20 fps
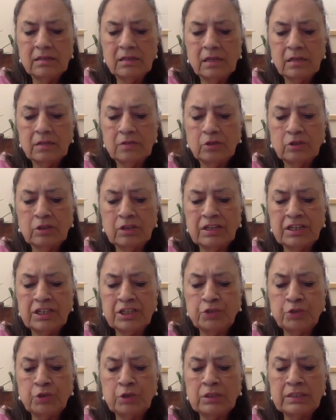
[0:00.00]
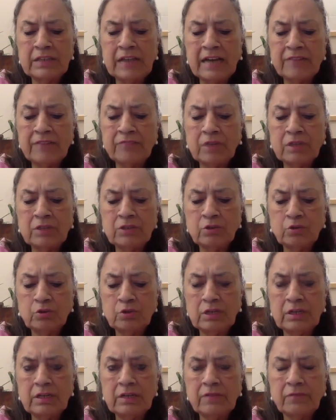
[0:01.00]
So the ritual that was
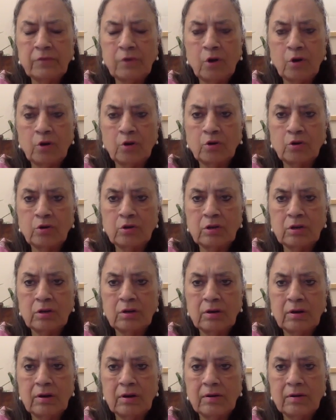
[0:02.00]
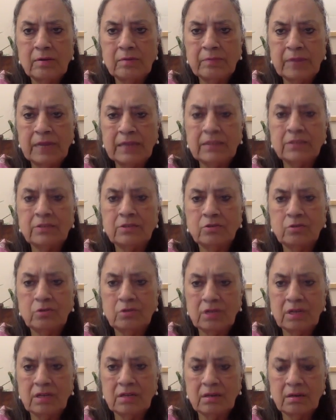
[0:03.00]
usually followed by the
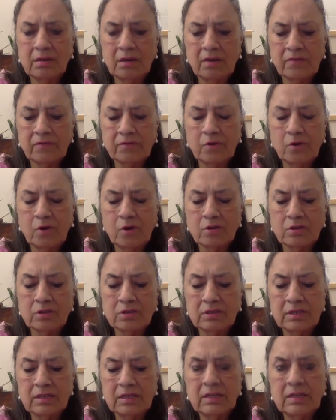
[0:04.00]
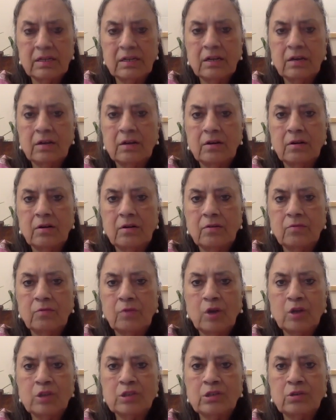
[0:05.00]
children, of course,
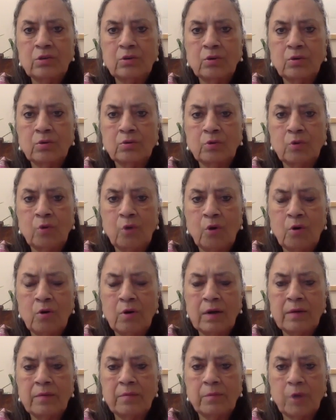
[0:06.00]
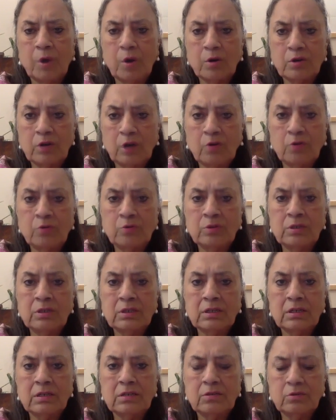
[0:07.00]
was to go and bow down
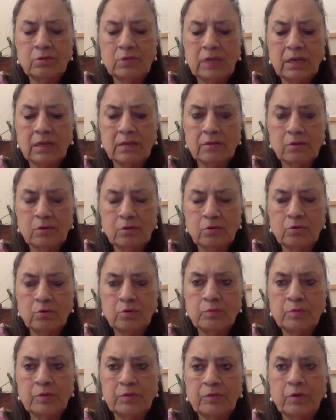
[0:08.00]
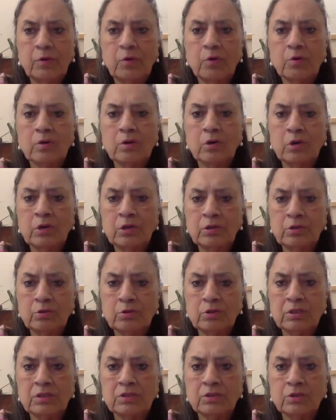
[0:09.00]
to the guru before going to
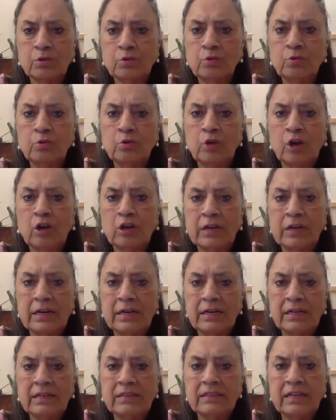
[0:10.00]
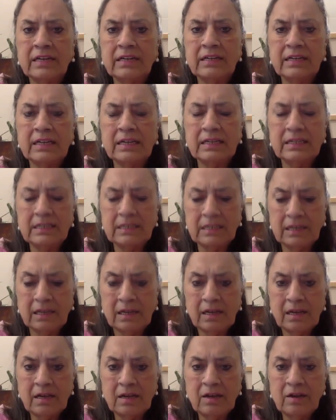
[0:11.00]
the school or attending their daily
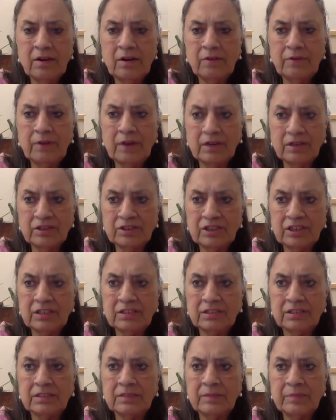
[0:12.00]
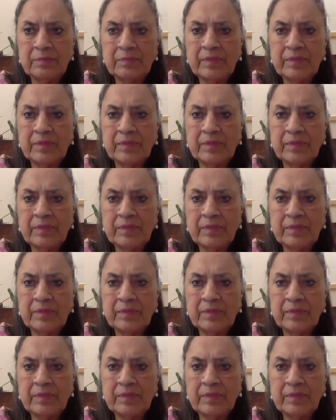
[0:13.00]
function.